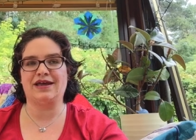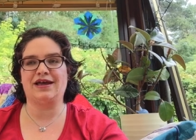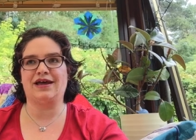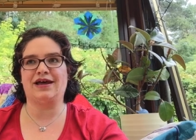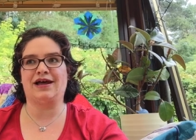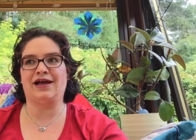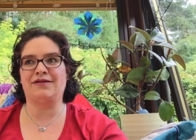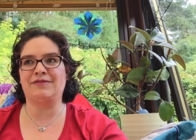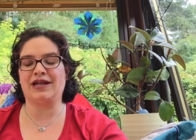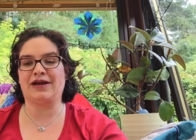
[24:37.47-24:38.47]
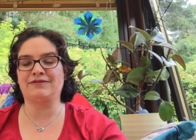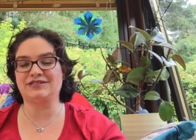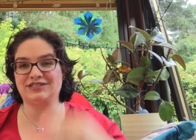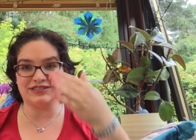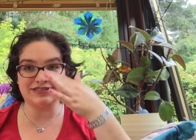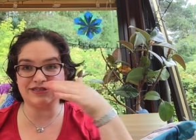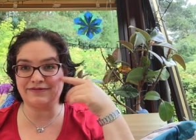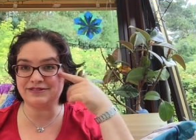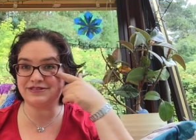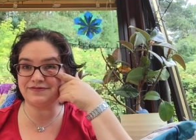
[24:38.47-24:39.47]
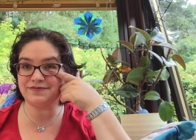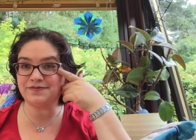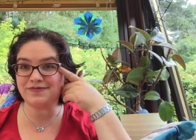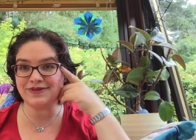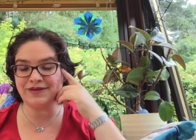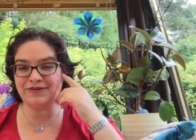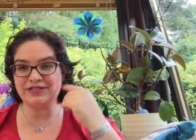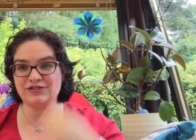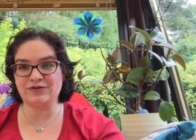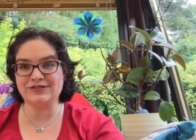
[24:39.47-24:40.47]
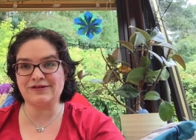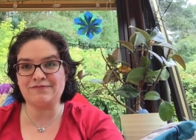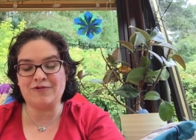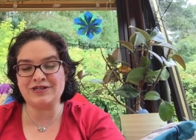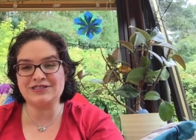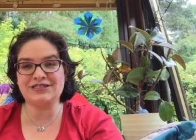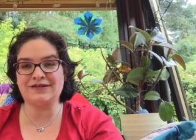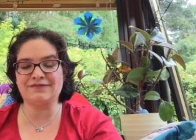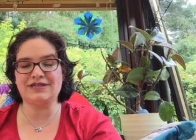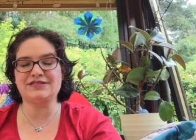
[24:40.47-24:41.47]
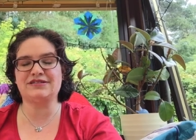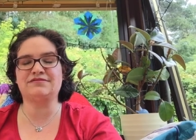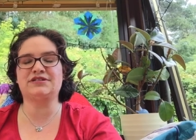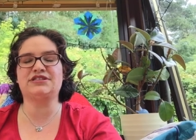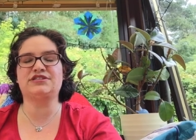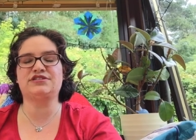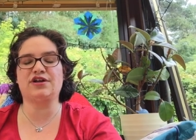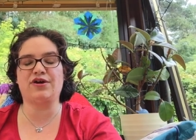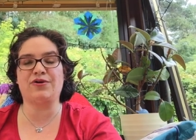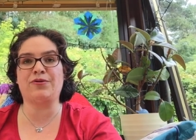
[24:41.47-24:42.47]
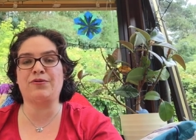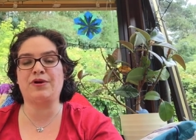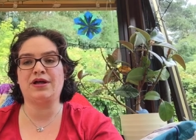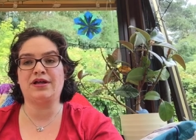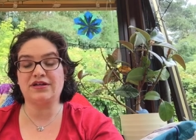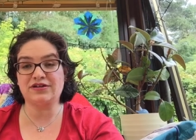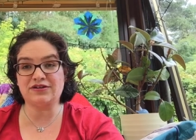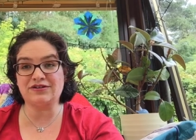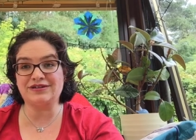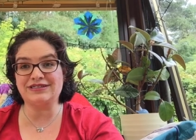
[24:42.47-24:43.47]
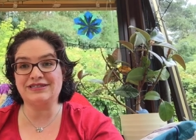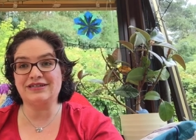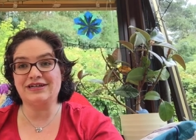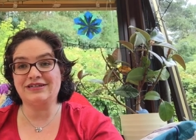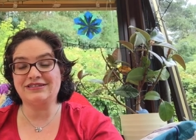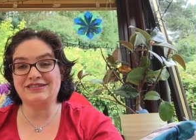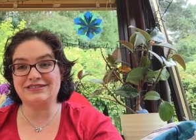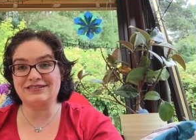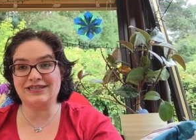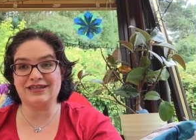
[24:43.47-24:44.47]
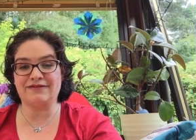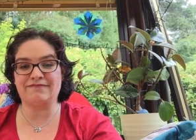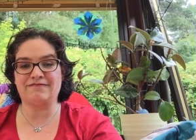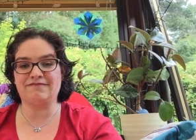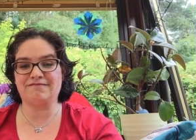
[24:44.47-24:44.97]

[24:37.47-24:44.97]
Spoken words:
And I was a bit choked up watching them because it was so good to see them